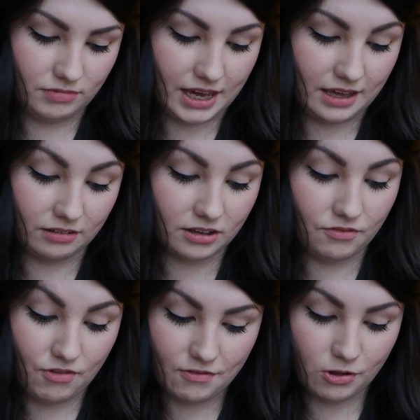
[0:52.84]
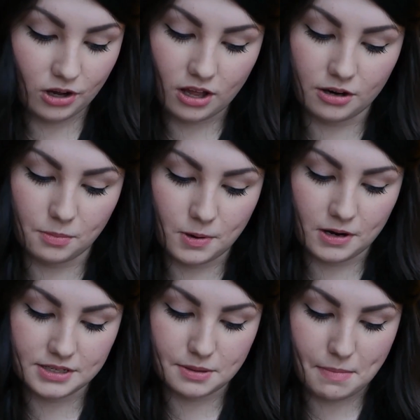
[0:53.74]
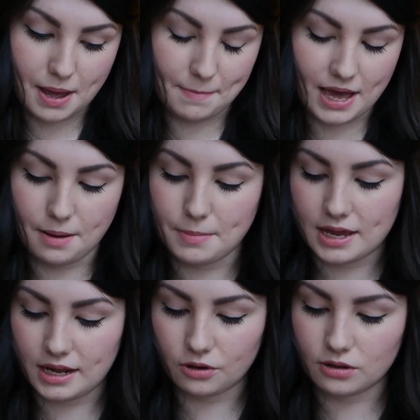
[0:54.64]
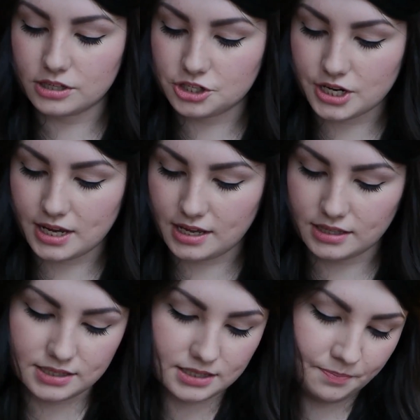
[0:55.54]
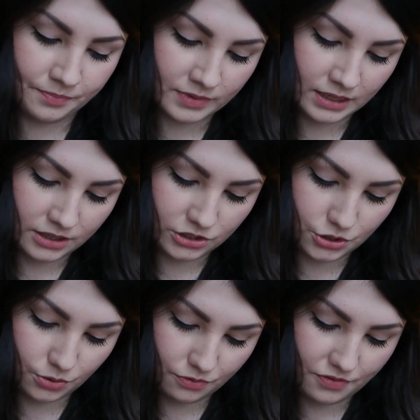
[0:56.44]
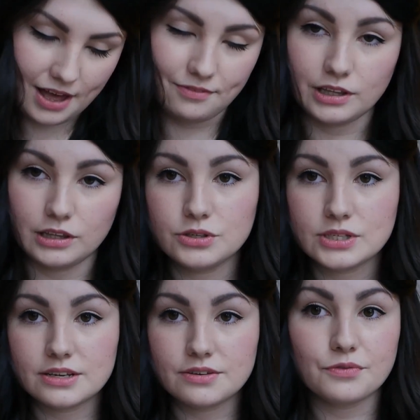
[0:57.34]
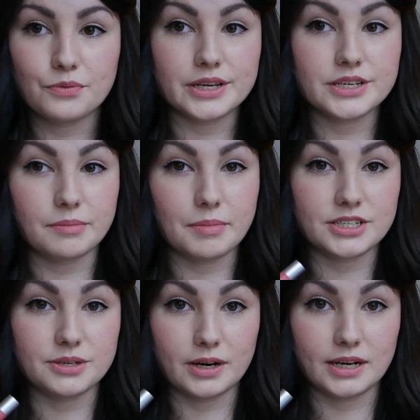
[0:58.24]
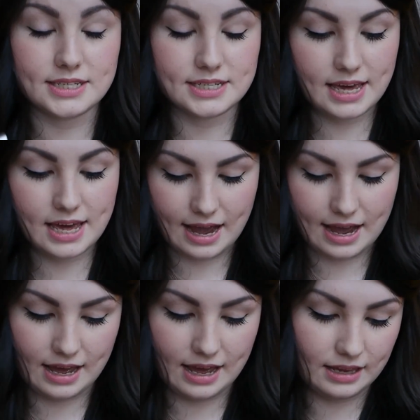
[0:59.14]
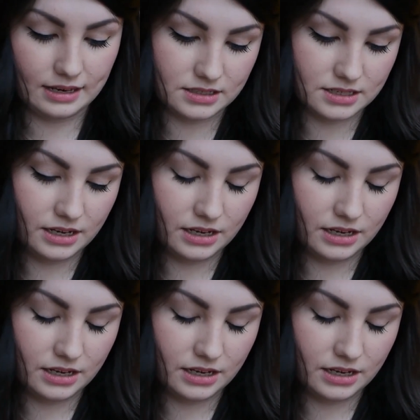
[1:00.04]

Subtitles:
Yeah, Revlon Colour Burst Matte Balm, and I got the shades 205 Elusive, which I'm actually wearing today, and